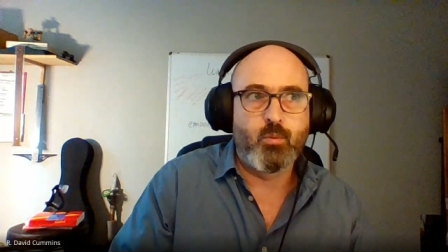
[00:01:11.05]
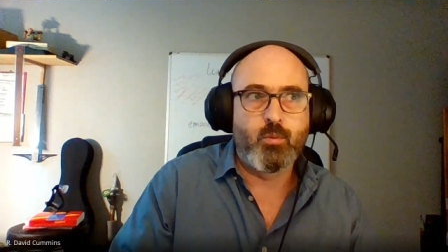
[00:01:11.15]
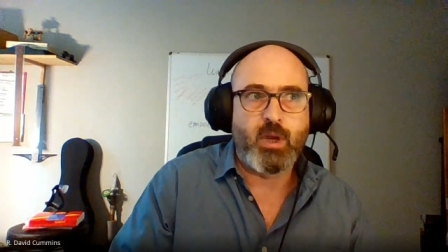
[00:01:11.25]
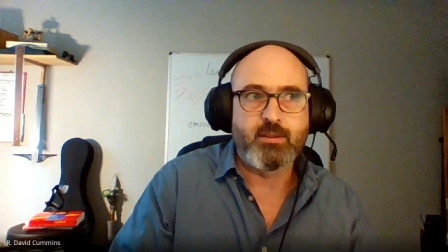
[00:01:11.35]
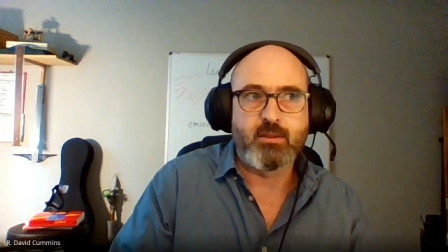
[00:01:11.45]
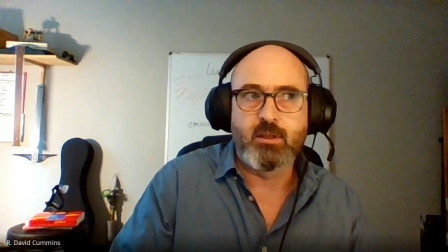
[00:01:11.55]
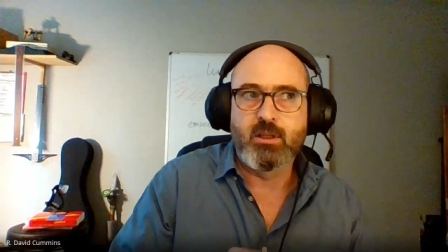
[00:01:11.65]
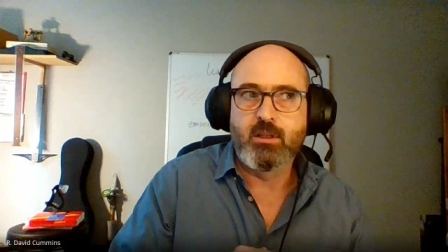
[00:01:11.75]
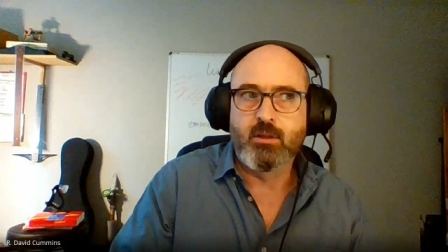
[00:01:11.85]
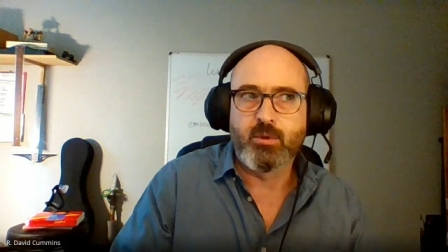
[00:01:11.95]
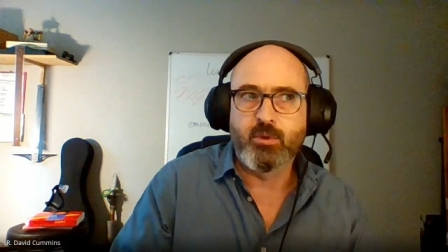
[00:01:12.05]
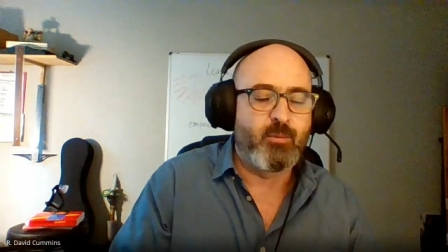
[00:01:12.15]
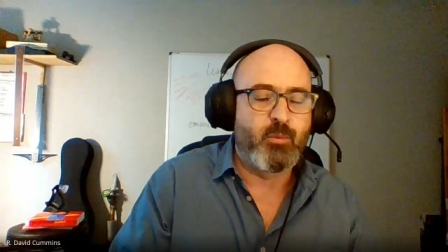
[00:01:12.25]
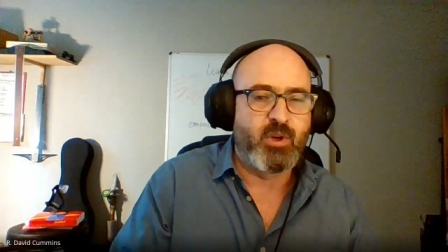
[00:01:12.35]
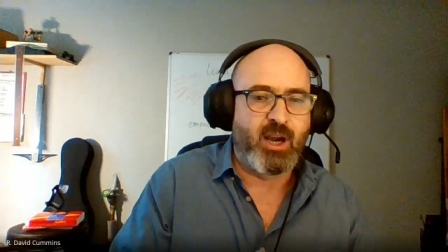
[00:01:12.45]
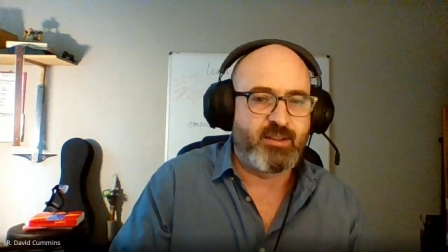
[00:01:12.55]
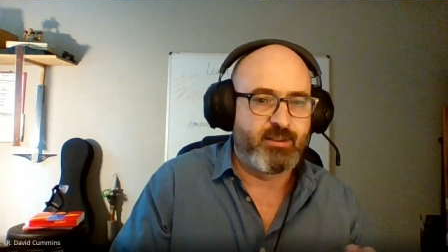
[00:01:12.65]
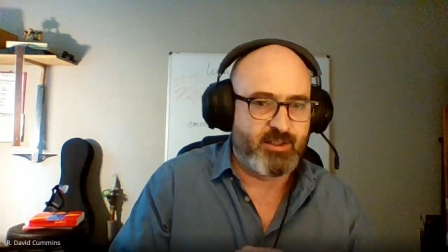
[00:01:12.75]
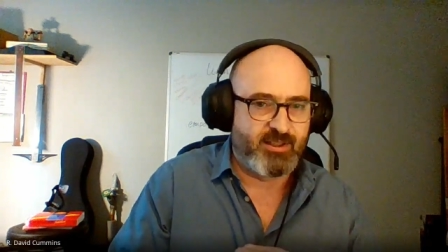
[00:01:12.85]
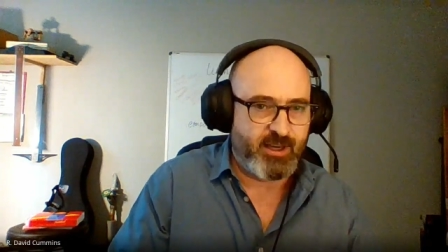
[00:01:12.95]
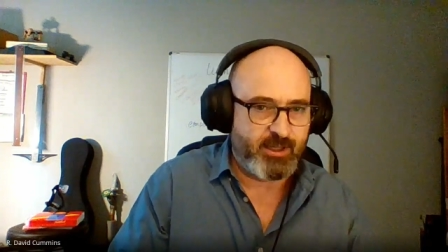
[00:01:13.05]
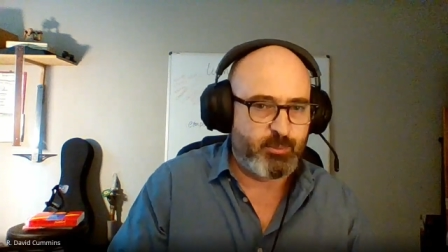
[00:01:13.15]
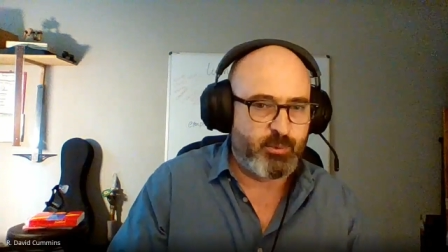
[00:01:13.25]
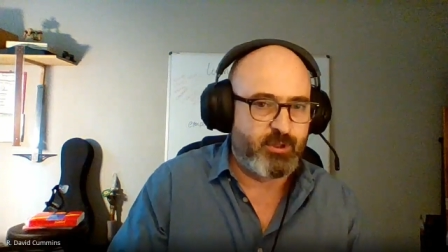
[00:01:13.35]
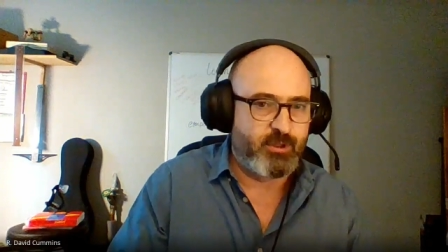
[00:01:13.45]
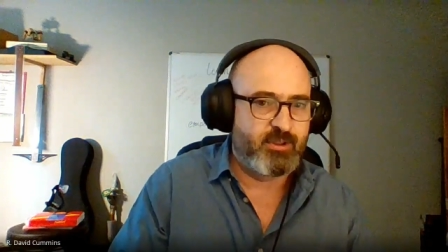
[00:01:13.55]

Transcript: as a leader, we are acting as an expert.